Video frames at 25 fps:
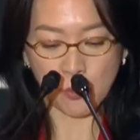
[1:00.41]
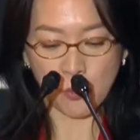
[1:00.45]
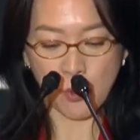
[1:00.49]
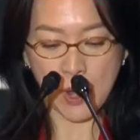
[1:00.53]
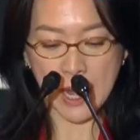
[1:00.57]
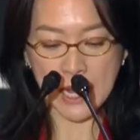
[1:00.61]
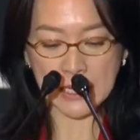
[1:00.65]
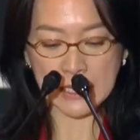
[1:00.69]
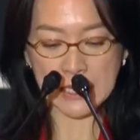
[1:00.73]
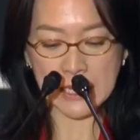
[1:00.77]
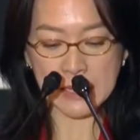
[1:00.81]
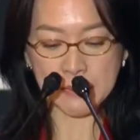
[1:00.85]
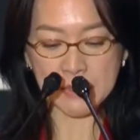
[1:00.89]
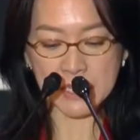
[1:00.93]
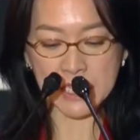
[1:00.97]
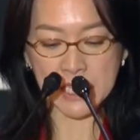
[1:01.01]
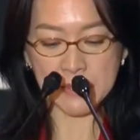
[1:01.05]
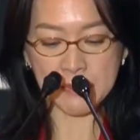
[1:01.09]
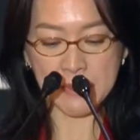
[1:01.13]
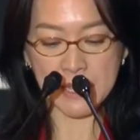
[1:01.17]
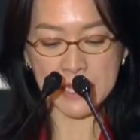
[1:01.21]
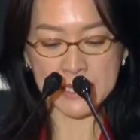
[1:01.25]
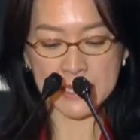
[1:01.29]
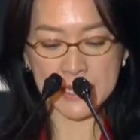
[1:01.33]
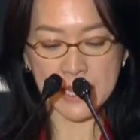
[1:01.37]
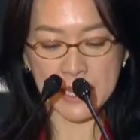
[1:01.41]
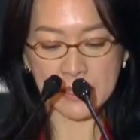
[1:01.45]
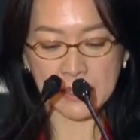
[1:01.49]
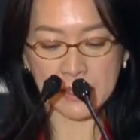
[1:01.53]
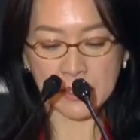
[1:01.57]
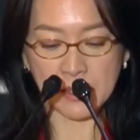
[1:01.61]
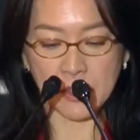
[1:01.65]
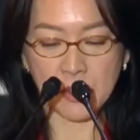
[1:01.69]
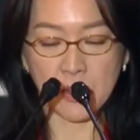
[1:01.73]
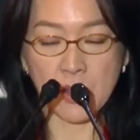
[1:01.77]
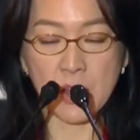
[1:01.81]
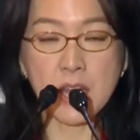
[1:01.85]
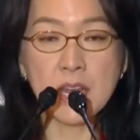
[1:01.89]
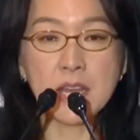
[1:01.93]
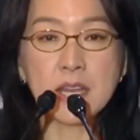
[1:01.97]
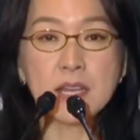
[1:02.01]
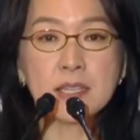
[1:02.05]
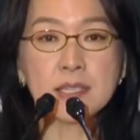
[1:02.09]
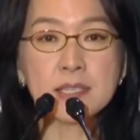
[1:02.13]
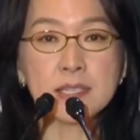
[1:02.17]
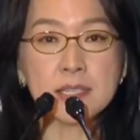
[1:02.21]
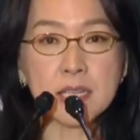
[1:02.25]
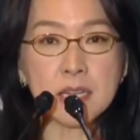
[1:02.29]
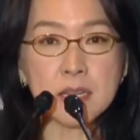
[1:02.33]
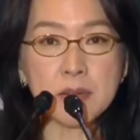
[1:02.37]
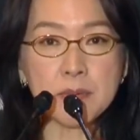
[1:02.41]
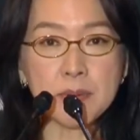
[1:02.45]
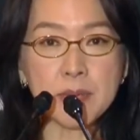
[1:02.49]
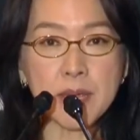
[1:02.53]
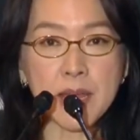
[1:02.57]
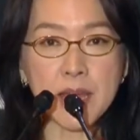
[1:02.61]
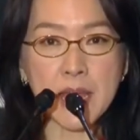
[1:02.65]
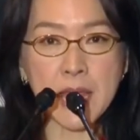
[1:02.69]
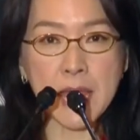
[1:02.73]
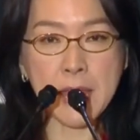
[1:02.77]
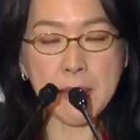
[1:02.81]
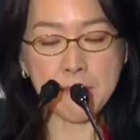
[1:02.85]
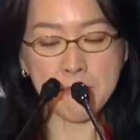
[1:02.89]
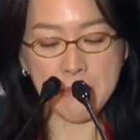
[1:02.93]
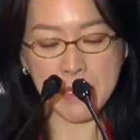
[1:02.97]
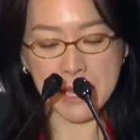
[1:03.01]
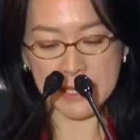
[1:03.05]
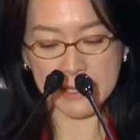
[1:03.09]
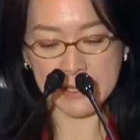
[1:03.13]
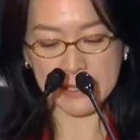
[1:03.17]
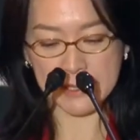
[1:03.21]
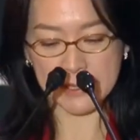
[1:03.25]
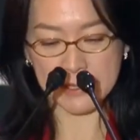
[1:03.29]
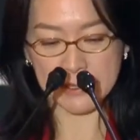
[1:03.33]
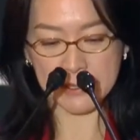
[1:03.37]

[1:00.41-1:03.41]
supporting families of dementia